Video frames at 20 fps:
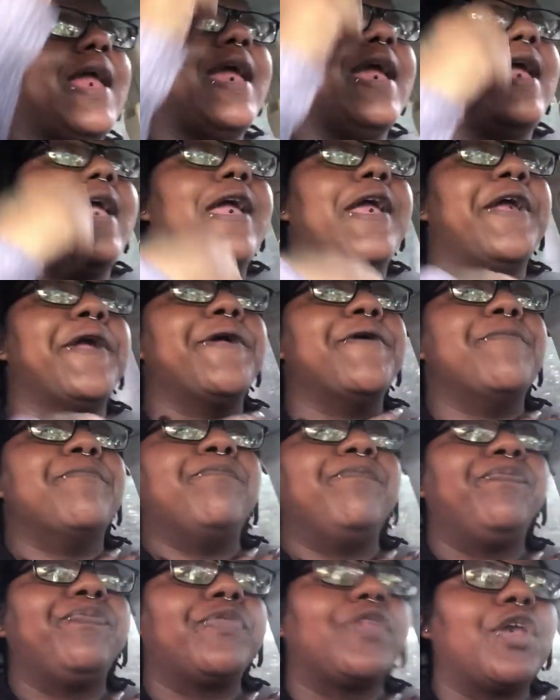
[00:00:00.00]

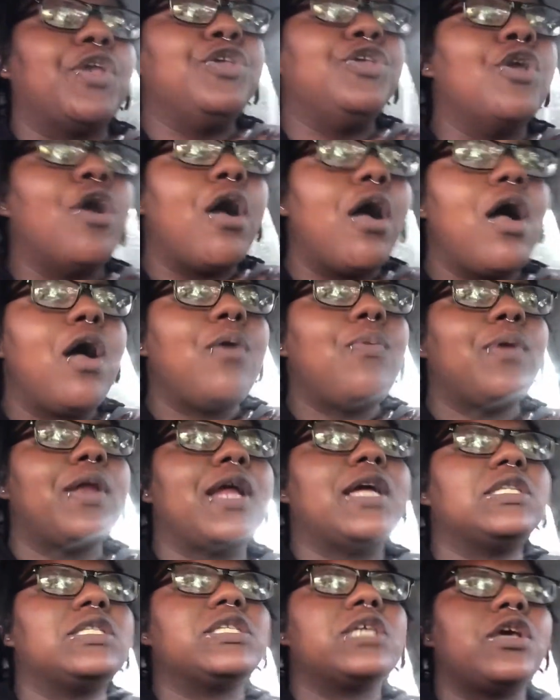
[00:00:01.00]
and y'all, when
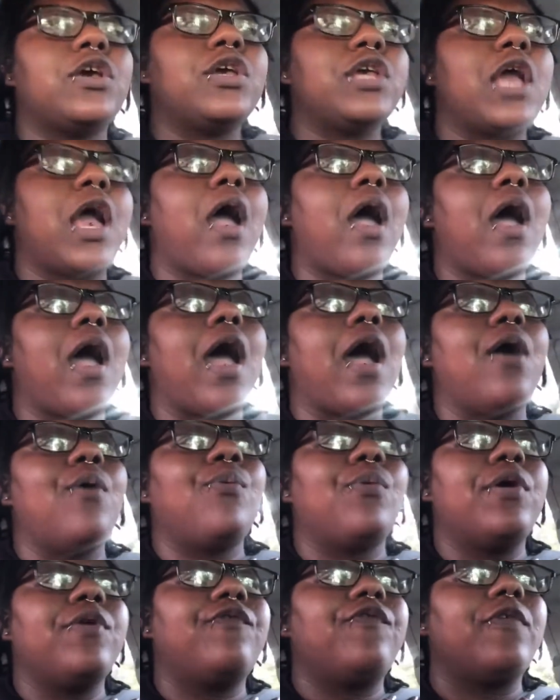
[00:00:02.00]
I tell y'all, I
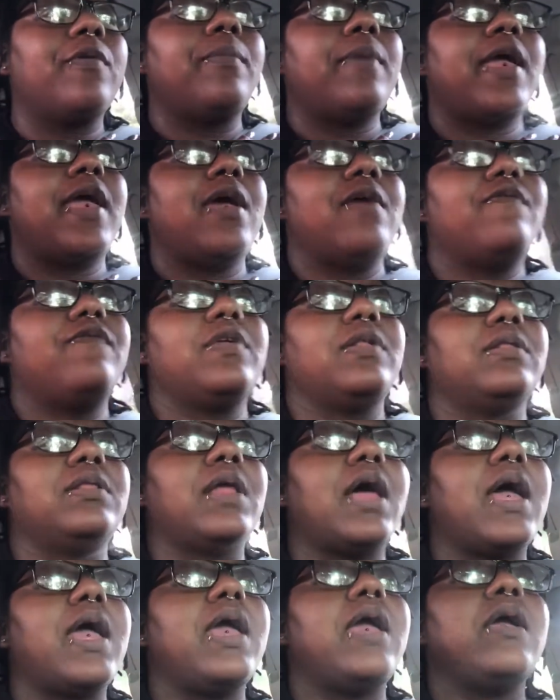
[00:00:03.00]
went from having
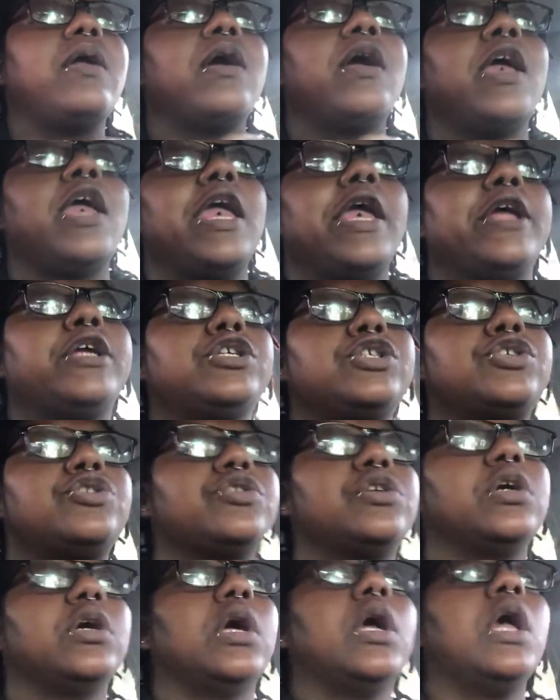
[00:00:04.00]
like an
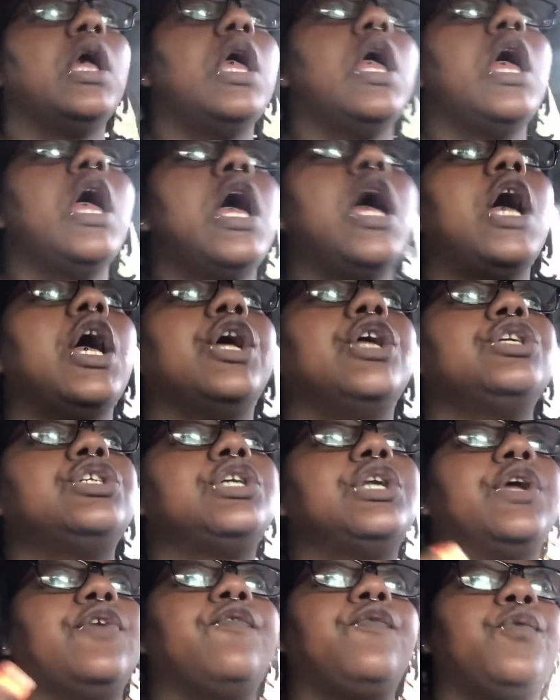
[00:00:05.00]
extra
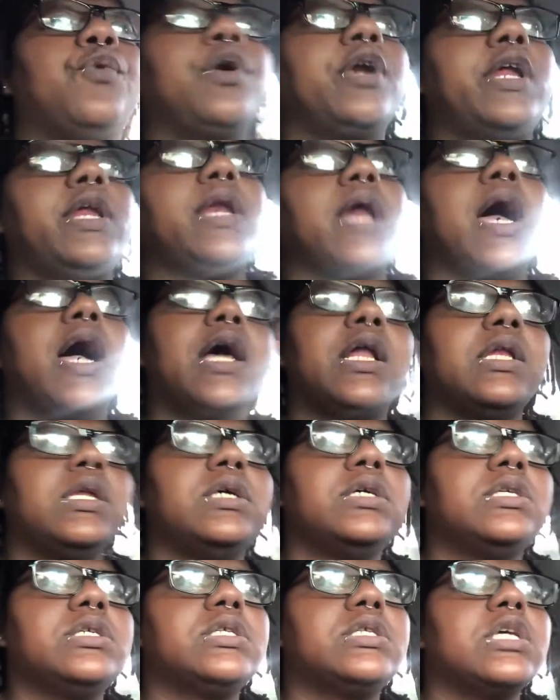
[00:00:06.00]

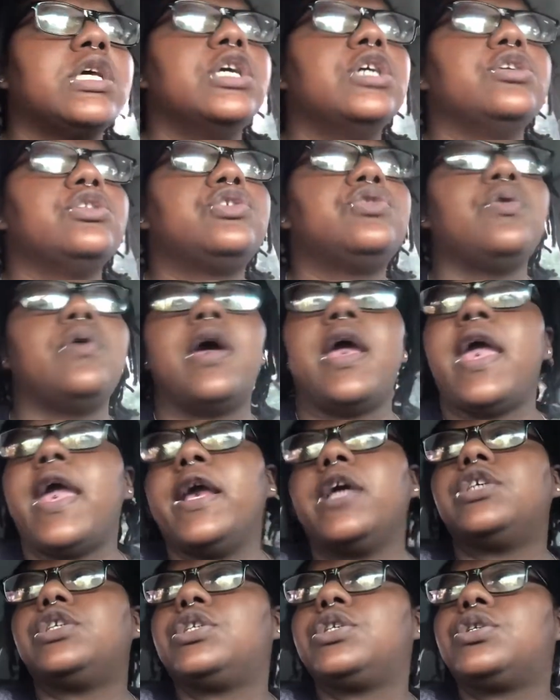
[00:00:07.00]
$140 to an
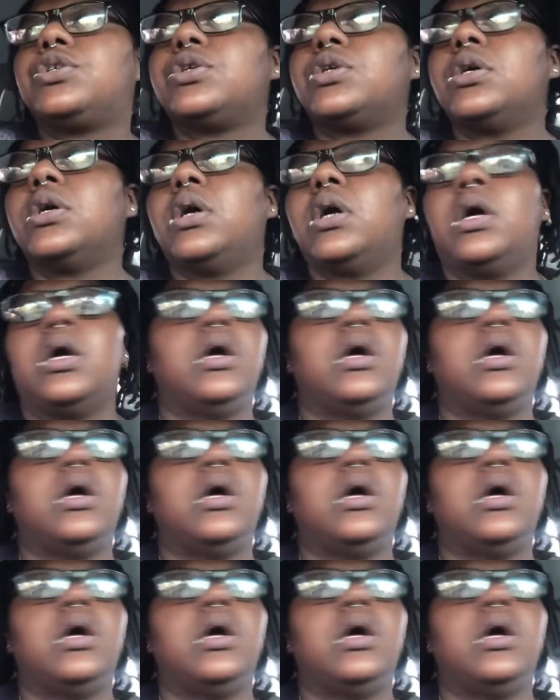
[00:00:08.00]
extra